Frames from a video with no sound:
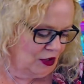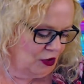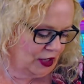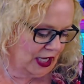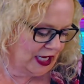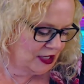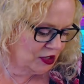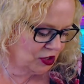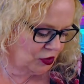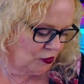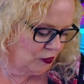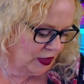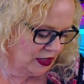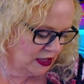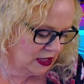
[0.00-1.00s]
Okay, so
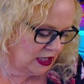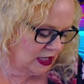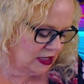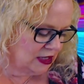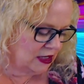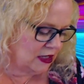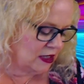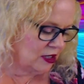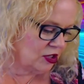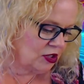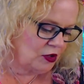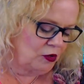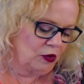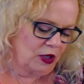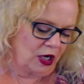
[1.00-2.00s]
what does the
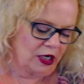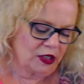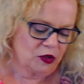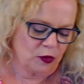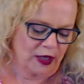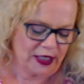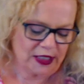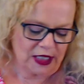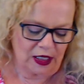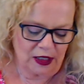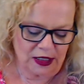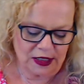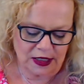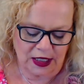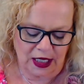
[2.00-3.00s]
soul cards want to
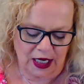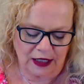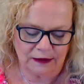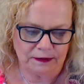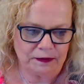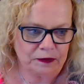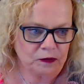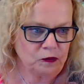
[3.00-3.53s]
tell us again?